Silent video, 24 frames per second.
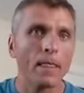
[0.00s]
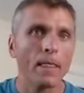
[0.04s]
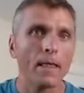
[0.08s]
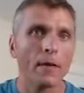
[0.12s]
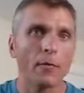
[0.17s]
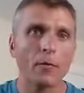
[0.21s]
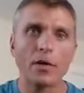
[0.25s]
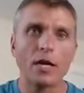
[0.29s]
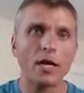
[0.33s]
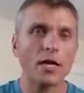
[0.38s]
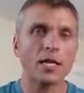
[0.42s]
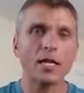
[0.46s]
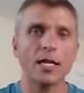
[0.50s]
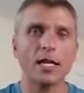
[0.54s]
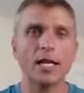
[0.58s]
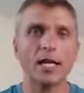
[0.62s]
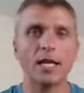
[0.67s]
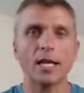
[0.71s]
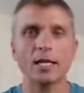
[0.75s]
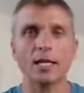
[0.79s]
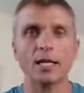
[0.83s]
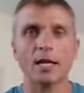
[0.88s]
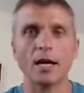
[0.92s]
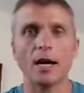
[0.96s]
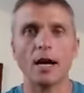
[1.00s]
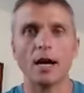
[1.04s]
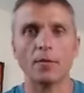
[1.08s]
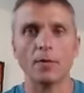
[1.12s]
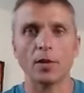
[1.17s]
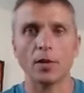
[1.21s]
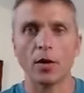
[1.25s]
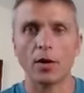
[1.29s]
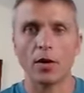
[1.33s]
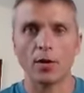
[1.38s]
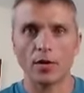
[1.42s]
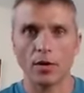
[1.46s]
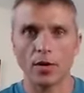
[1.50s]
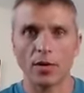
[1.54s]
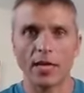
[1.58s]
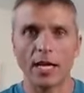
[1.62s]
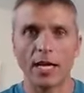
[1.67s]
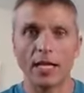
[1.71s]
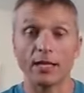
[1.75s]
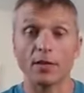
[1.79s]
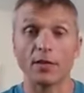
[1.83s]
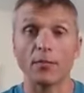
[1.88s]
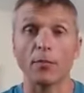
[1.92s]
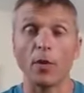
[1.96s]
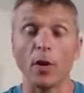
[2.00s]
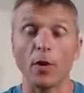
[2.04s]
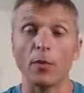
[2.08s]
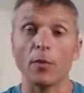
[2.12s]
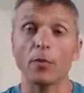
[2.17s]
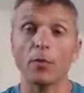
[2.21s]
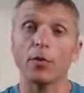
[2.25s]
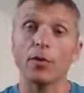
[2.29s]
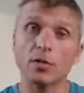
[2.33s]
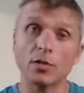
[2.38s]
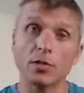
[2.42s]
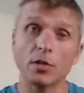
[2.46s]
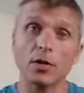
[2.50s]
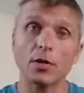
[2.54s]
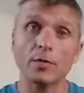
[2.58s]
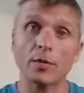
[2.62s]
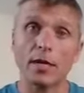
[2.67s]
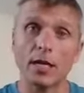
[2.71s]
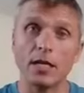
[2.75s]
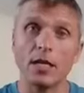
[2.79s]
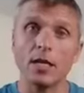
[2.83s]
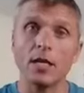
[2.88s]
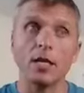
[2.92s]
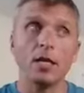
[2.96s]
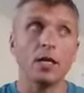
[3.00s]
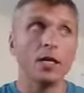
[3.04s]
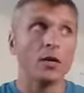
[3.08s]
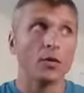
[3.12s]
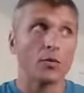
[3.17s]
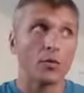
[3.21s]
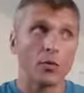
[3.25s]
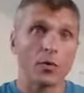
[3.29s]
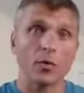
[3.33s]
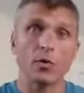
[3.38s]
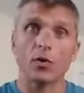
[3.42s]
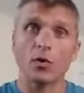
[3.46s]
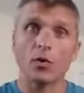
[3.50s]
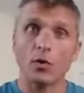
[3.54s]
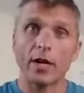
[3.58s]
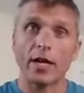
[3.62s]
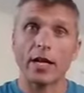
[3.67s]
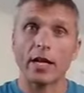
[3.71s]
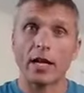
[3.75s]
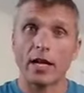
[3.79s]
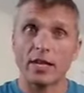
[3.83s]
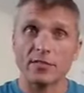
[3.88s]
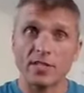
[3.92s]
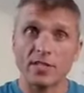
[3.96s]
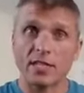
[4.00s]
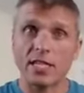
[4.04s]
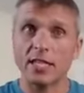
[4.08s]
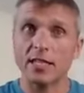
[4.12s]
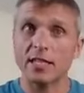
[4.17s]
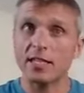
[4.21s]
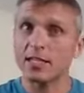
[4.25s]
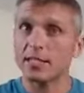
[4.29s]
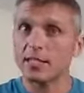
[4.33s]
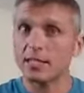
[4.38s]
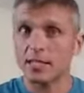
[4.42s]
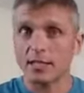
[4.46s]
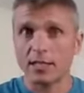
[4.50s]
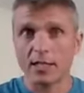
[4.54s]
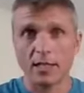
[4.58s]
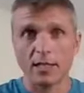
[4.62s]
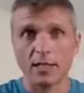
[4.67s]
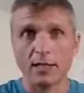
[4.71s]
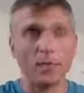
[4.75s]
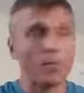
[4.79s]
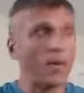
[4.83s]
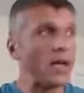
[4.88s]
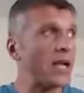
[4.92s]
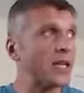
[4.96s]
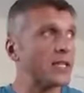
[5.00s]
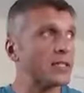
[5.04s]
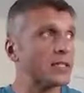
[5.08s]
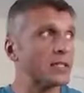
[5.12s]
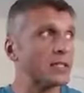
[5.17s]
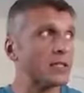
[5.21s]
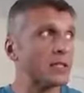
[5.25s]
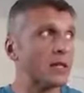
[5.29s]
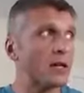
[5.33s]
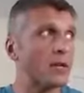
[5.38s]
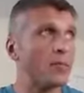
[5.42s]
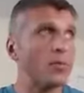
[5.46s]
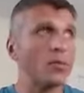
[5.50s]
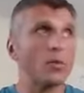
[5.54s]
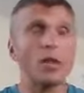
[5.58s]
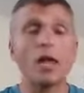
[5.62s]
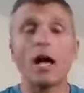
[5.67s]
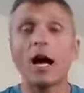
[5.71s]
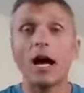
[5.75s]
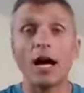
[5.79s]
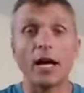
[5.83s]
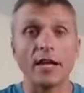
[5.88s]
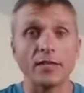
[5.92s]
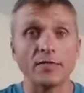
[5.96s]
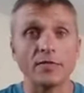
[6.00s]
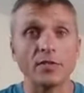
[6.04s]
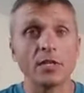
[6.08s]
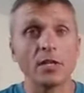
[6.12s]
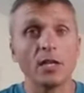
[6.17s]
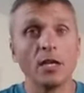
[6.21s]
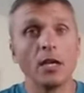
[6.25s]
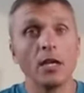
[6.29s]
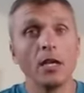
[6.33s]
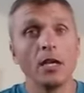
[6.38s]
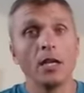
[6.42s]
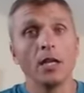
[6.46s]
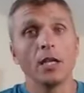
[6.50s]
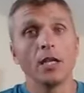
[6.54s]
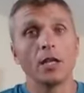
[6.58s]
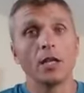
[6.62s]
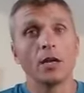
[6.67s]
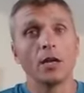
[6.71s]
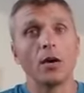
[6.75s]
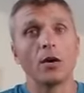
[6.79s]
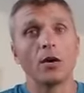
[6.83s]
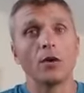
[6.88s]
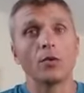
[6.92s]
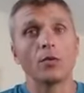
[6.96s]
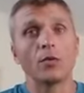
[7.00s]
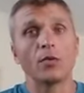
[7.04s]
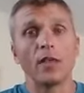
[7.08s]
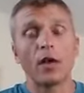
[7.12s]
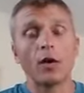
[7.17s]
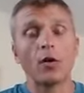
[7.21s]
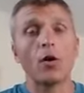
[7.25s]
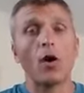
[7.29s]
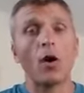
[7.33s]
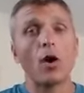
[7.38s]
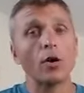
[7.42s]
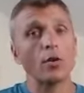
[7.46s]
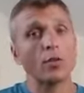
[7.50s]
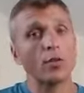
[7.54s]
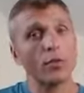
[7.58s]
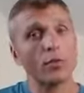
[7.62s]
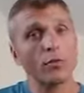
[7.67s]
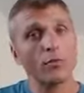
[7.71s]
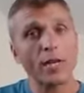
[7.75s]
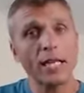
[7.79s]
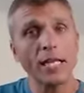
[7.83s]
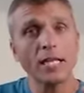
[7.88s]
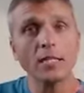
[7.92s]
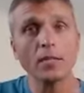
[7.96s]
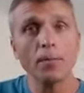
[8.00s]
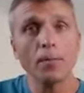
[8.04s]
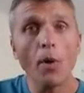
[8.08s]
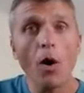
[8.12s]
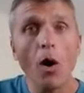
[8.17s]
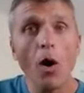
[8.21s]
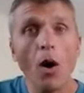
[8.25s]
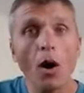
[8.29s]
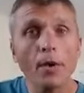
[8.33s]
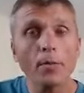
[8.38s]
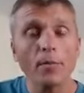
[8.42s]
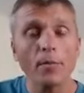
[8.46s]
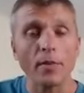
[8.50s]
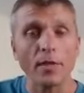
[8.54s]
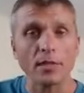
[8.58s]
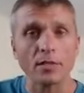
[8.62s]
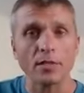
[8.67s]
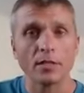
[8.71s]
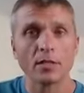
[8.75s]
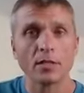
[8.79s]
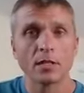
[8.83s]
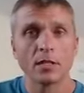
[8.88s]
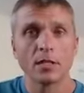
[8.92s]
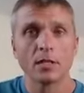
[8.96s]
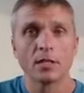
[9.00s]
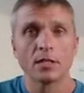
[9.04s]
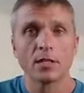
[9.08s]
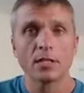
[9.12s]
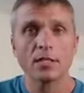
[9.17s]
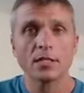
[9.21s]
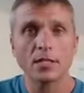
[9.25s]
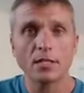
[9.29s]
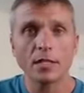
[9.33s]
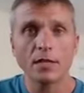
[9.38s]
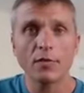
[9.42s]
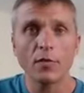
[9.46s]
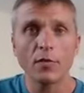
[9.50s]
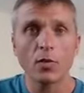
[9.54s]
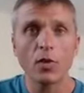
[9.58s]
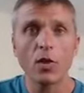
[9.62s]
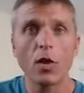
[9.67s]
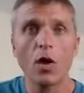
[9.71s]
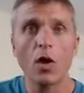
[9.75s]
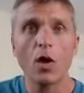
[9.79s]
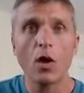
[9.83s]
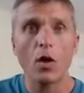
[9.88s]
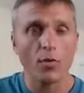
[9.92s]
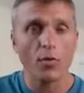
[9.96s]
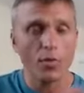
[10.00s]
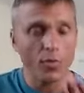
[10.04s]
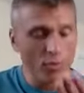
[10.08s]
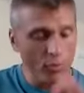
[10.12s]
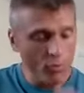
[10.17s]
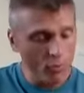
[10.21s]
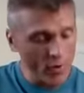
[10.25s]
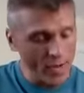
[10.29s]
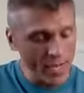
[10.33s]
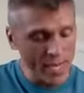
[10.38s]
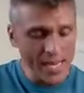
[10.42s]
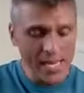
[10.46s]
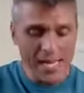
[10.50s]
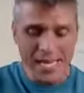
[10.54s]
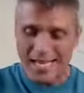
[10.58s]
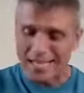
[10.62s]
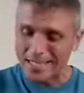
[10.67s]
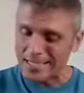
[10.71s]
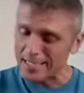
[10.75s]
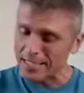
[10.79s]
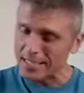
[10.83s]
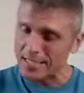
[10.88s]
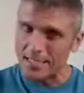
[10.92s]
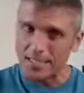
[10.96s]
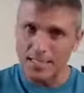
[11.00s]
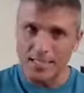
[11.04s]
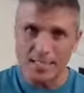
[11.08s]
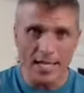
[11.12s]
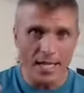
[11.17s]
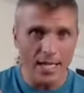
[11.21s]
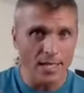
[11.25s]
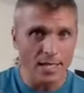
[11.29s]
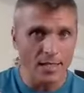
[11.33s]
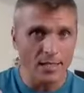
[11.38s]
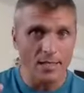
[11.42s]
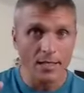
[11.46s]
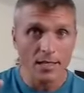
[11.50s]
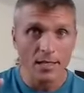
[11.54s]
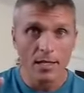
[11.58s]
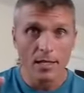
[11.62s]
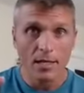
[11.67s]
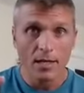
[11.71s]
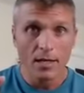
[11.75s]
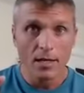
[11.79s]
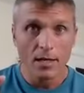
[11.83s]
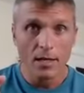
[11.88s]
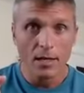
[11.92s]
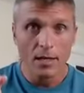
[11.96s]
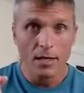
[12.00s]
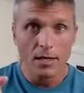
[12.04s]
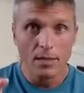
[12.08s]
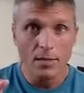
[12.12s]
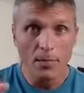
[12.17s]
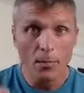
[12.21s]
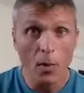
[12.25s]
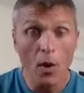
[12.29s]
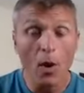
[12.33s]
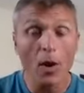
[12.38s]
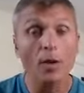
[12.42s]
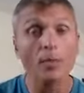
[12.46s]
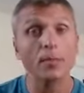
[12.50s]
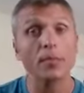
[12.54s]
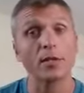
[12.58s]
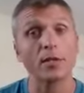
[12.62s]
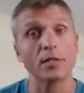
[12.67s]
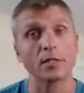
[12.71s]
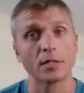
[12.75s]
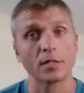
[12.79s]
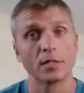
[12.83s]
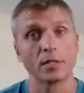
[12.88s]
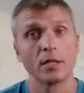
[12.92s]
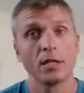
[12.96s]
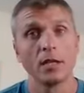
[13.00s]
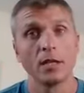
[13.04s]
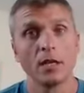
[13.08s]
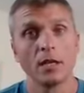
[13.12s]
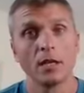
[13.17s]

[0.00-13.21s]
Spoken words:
and we're not going to get into common law and all that at the moment. We're going to talk about, real quick, I've said this in the past couple lives, there are 3 departments to civil law, 3 distinct departments.